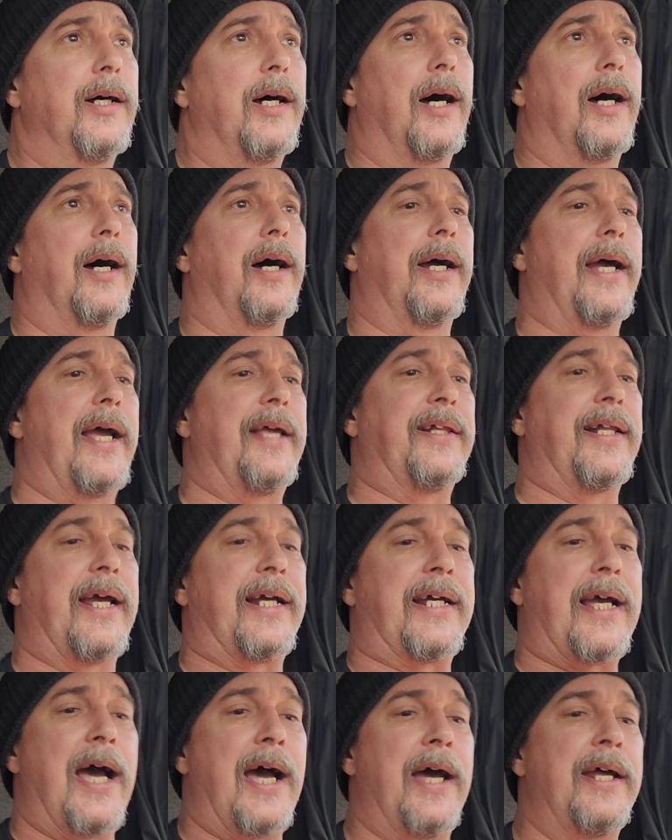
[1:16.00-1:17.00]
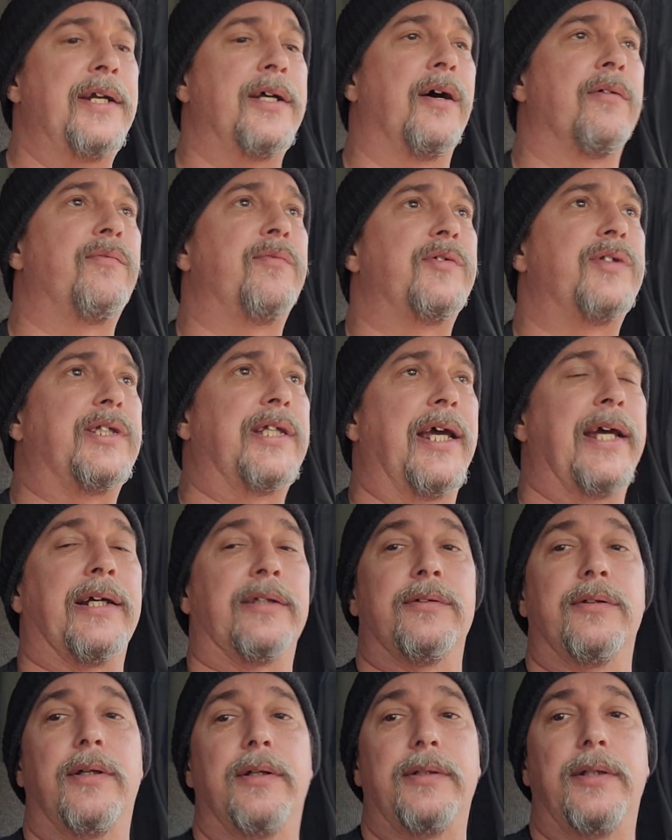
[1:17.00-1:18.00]
And they kind of think,
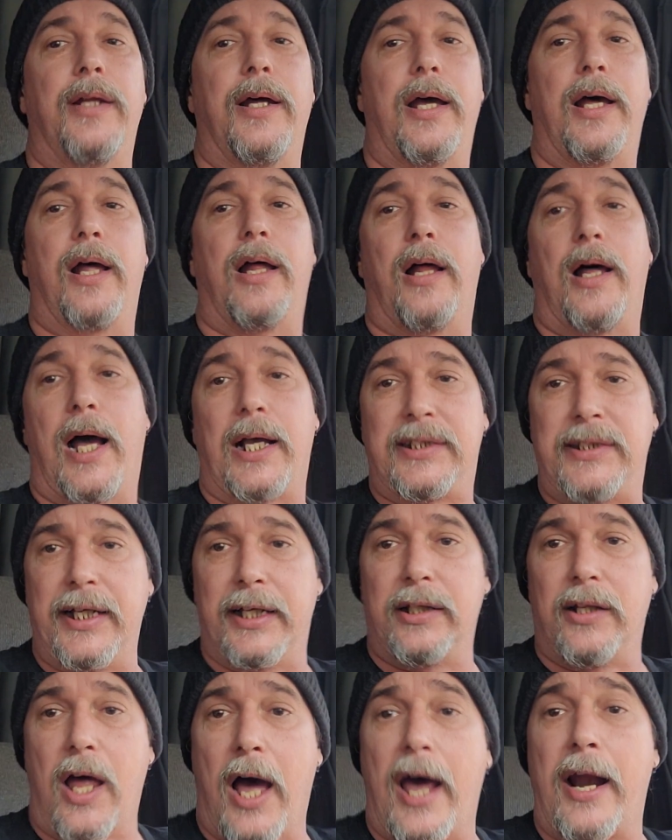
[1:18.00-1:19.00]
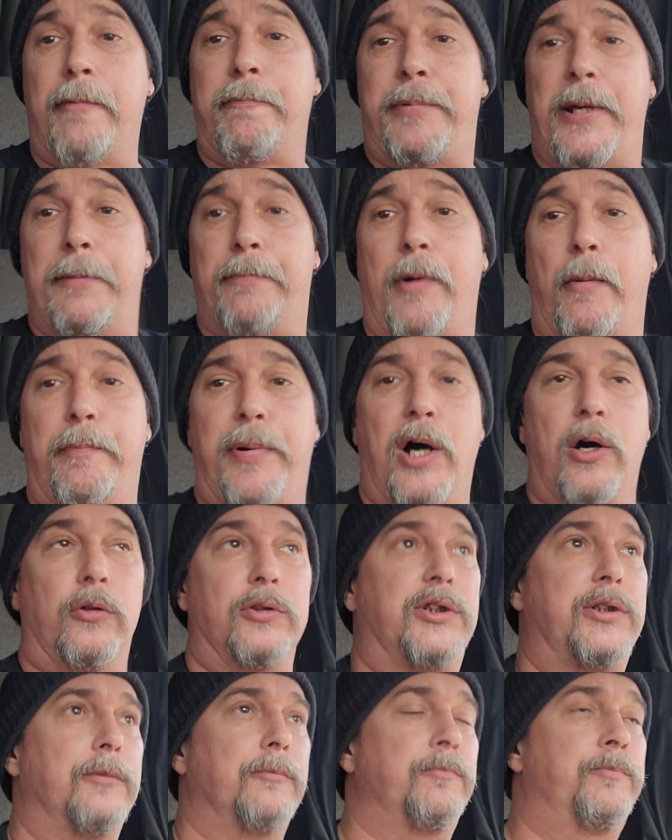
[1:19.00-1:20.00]
I see a lot of people
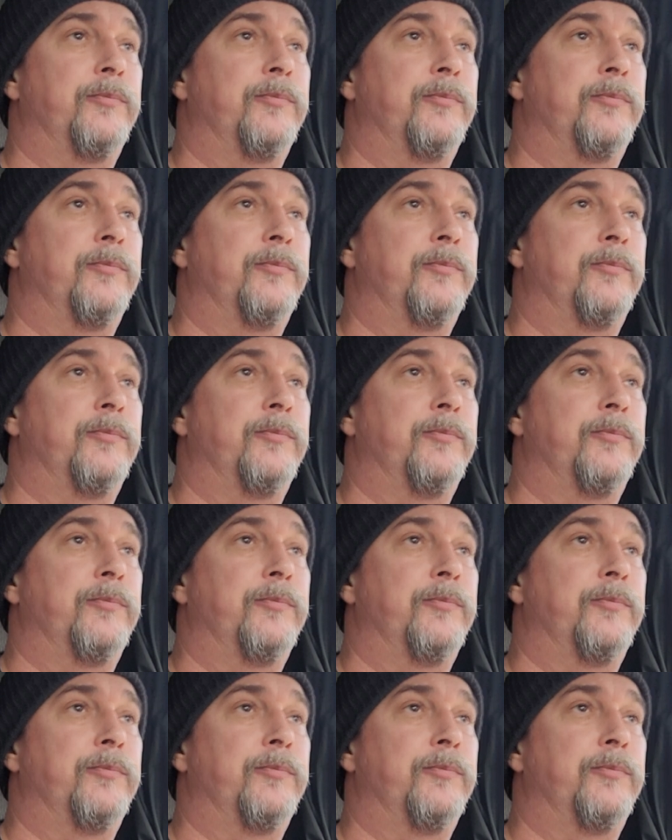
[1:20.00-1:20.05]
post,